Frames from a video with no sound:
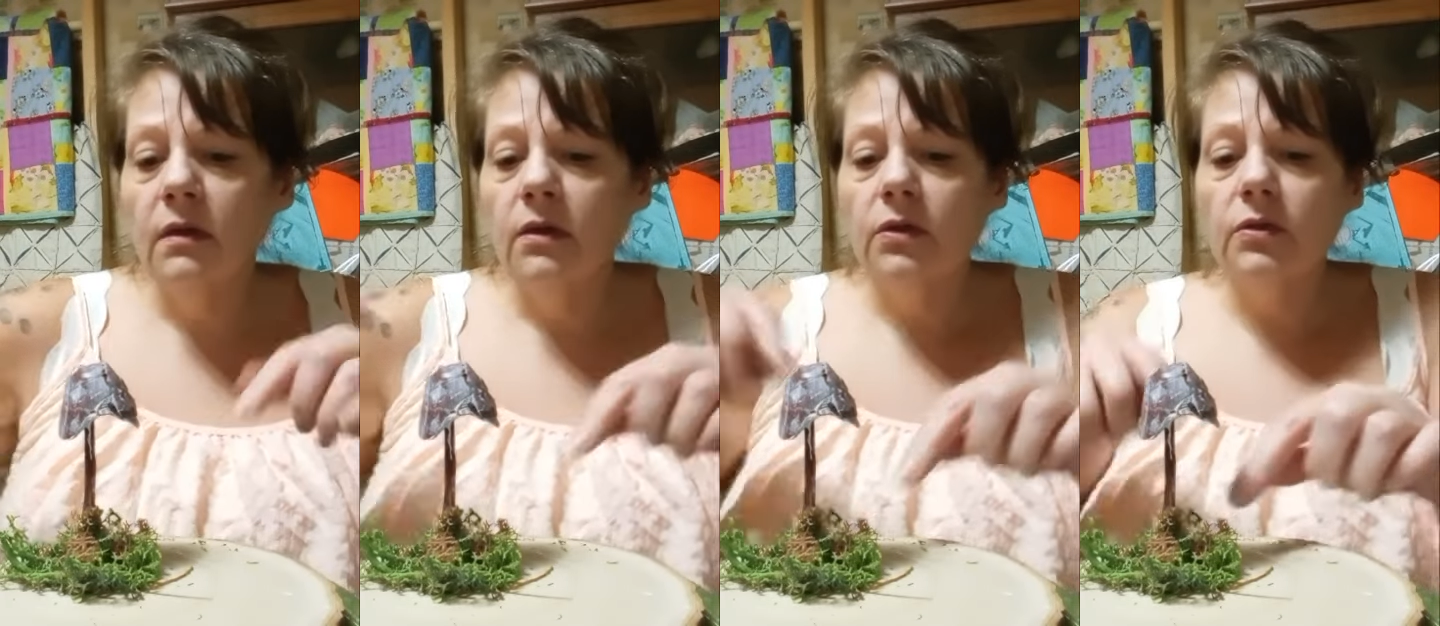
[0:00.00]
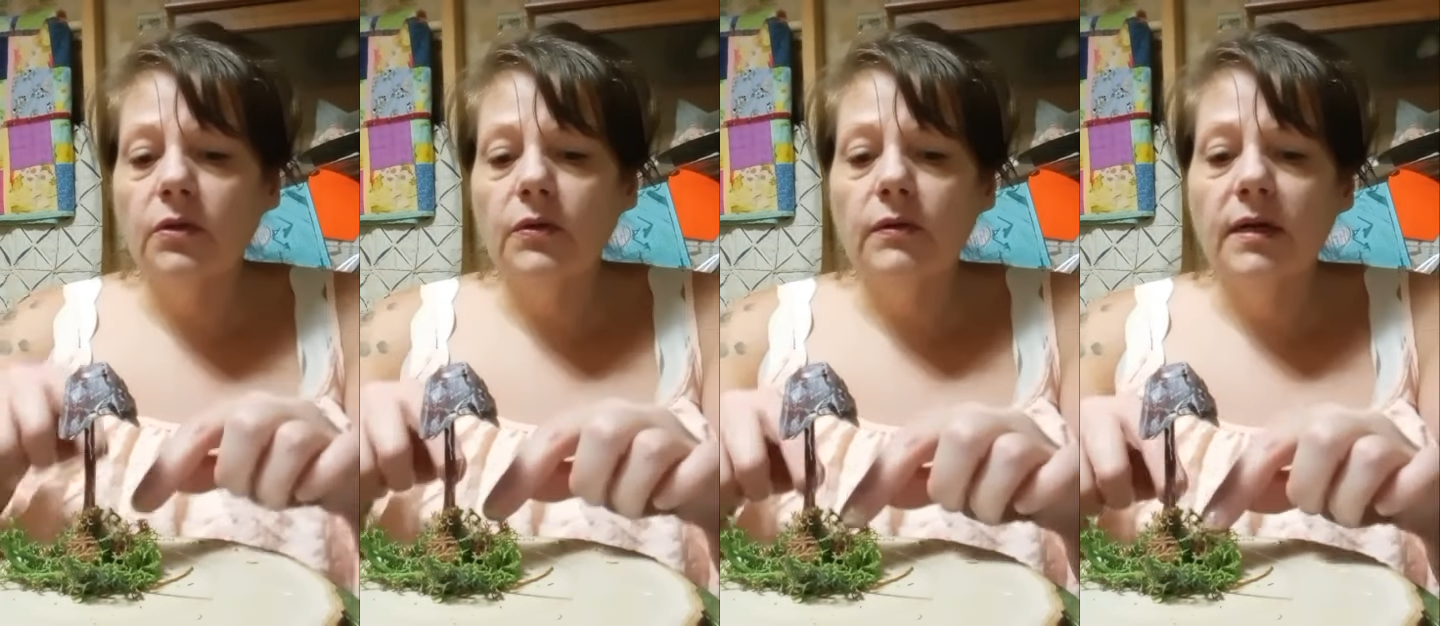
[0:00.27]

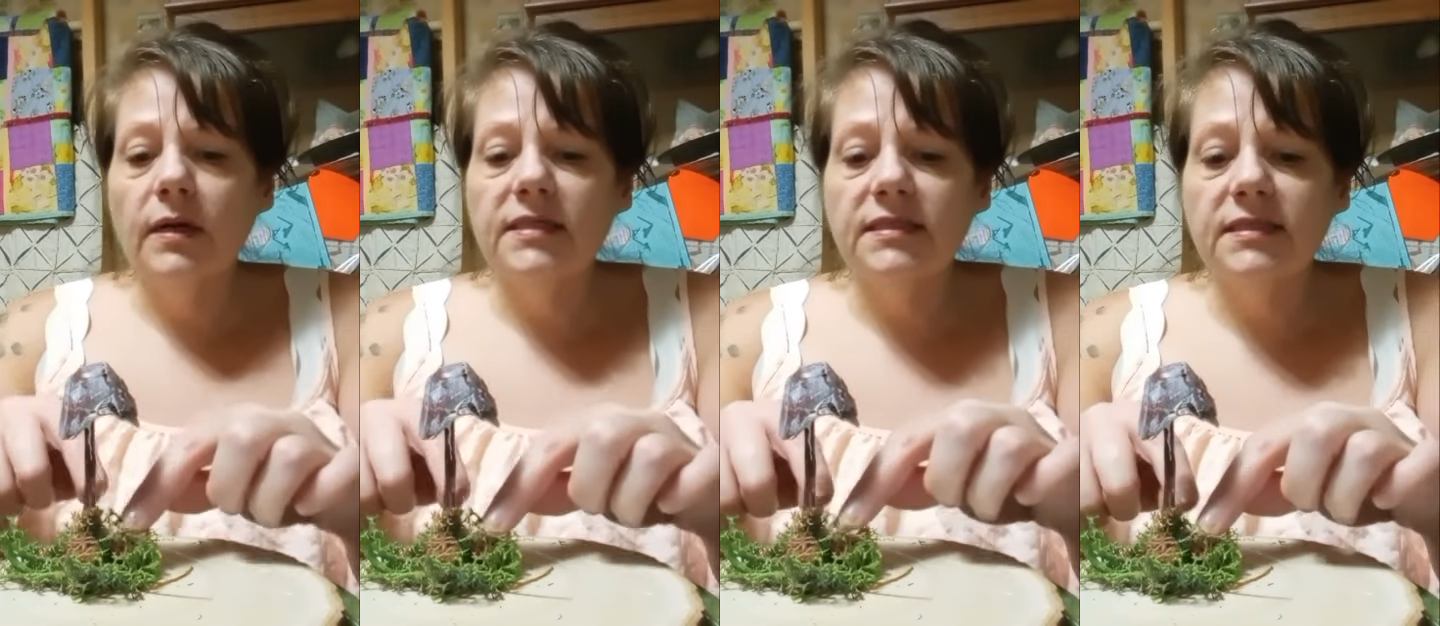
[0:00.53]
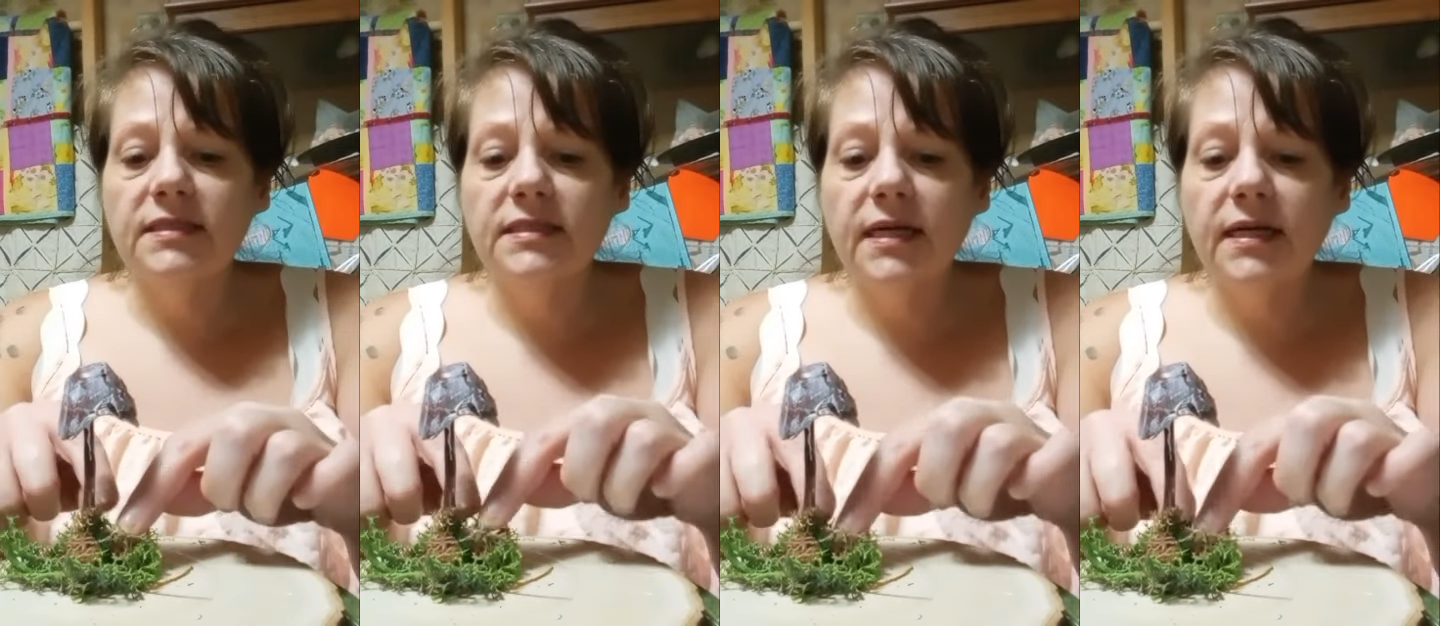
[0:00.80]
glue dries and then
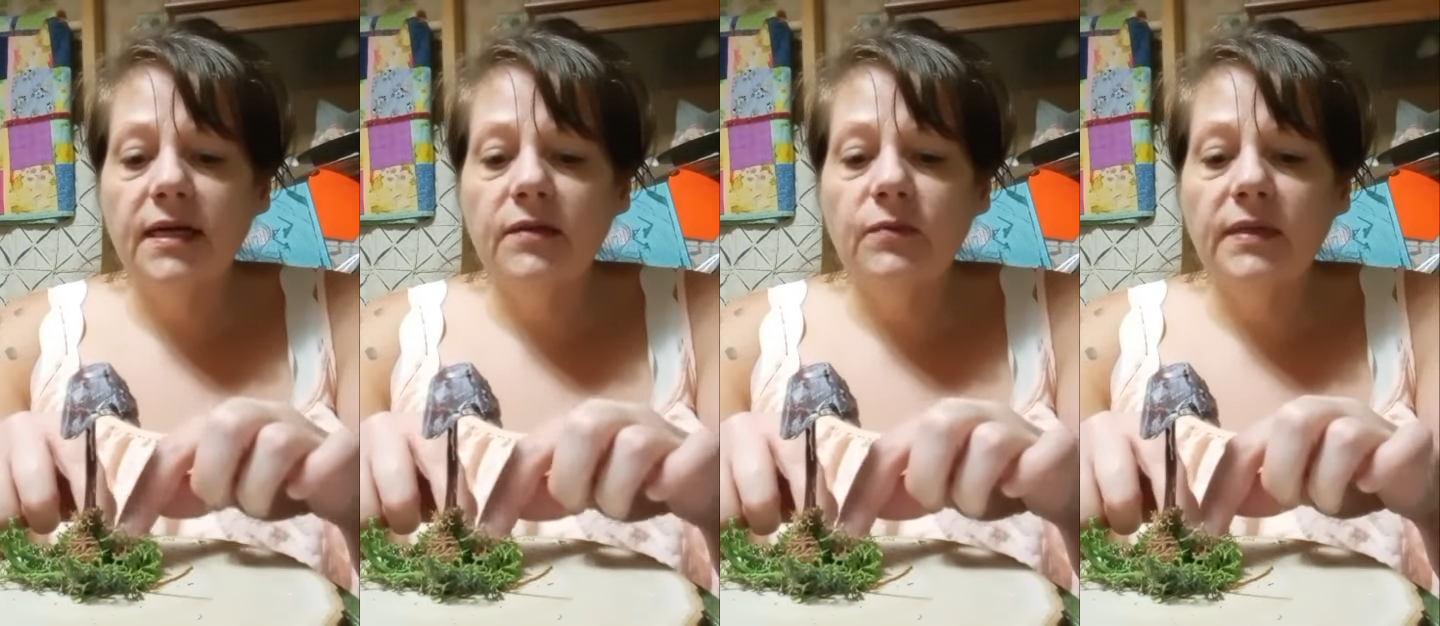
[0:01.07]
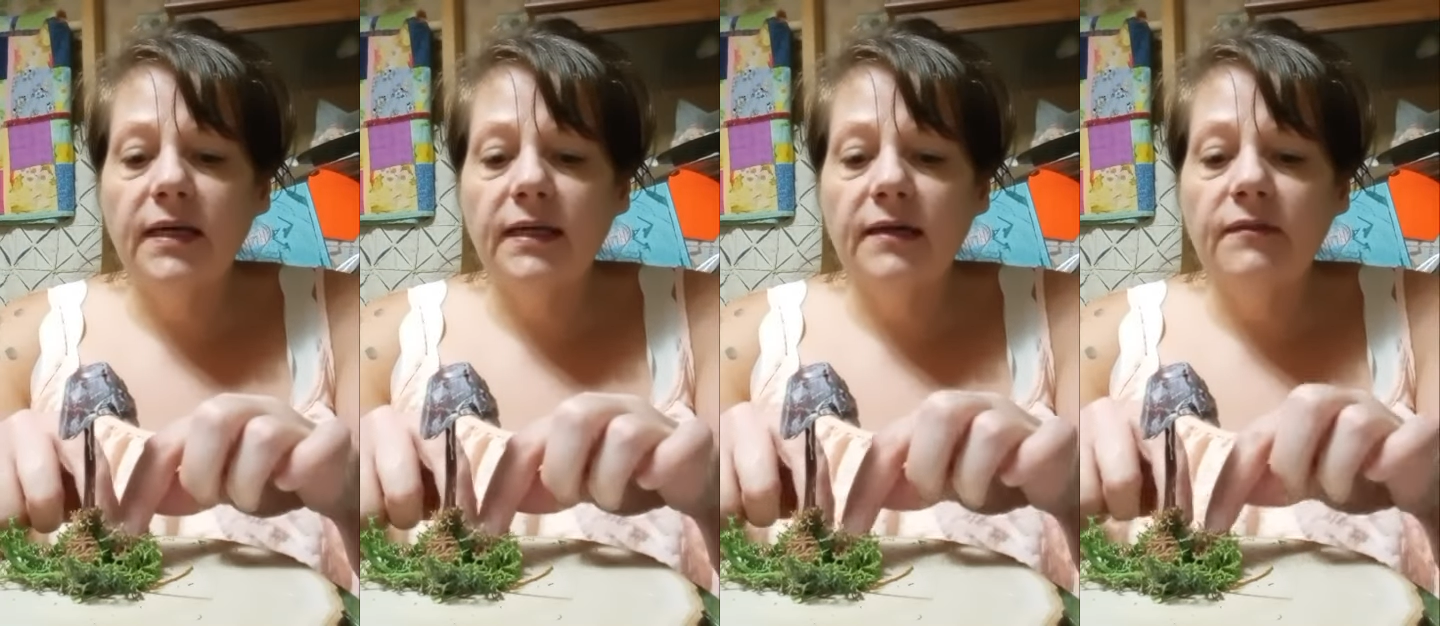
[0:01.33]
set another one
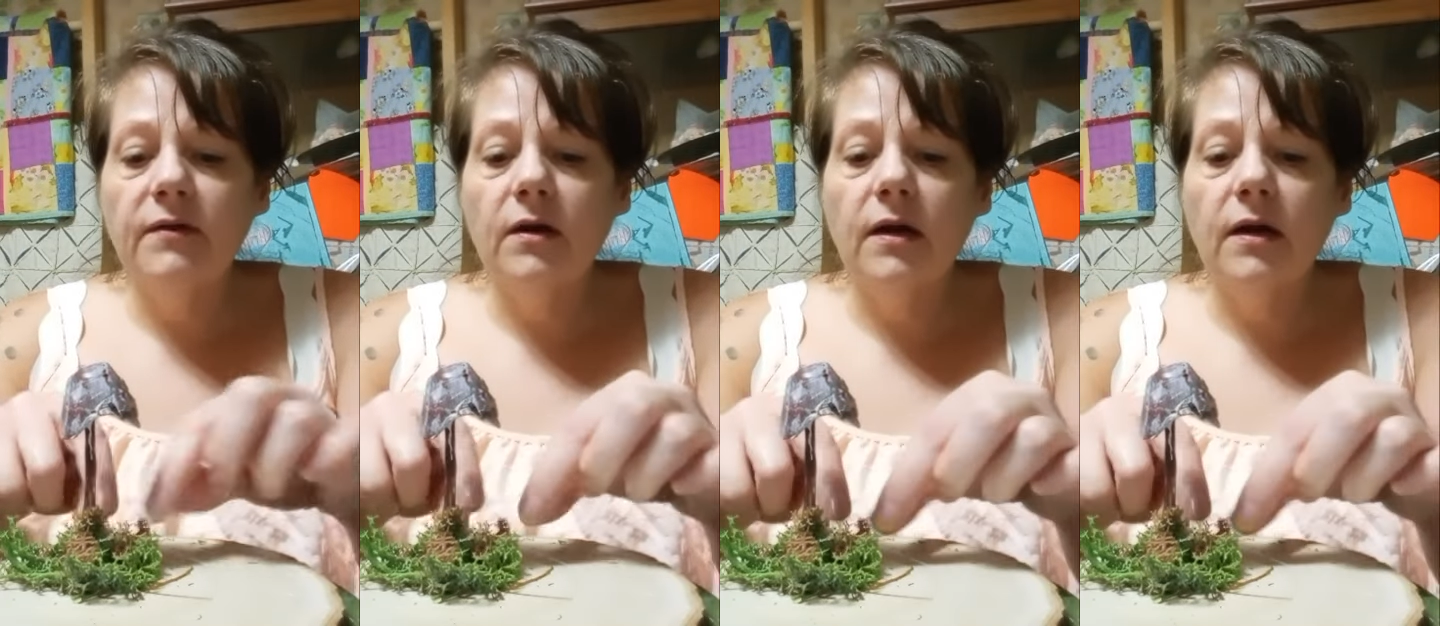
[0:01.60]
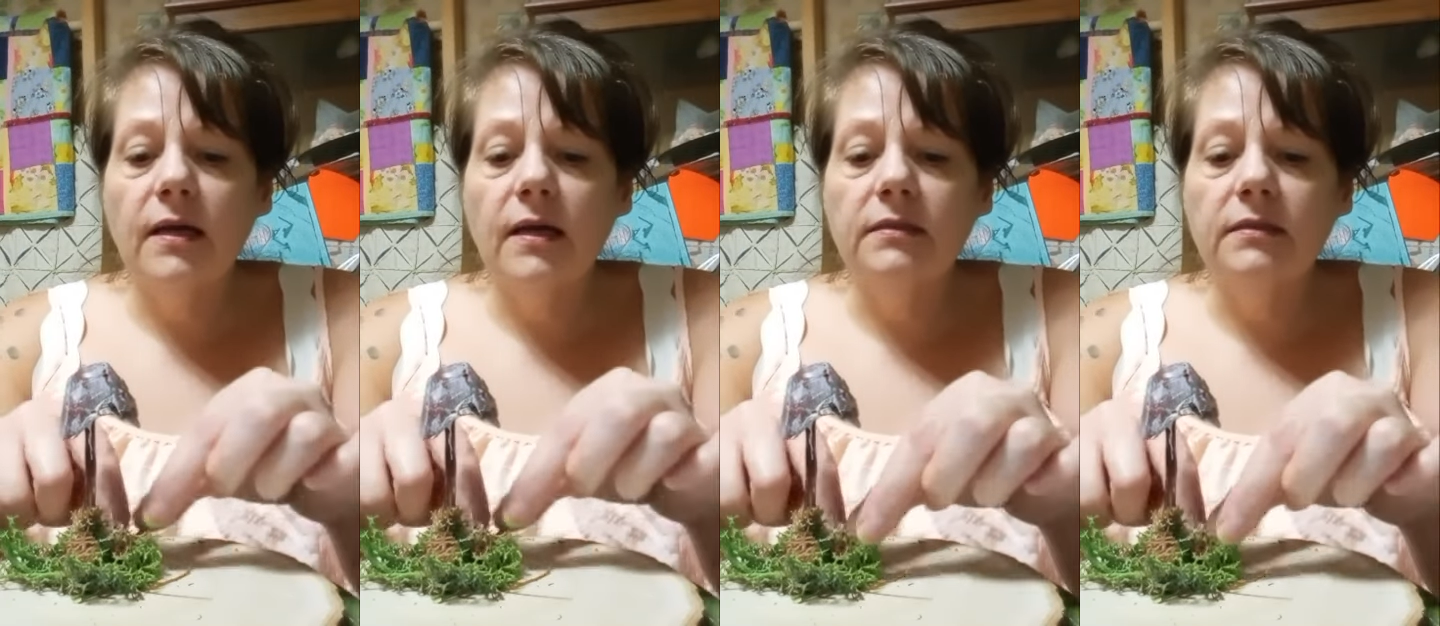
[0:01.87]
down in there and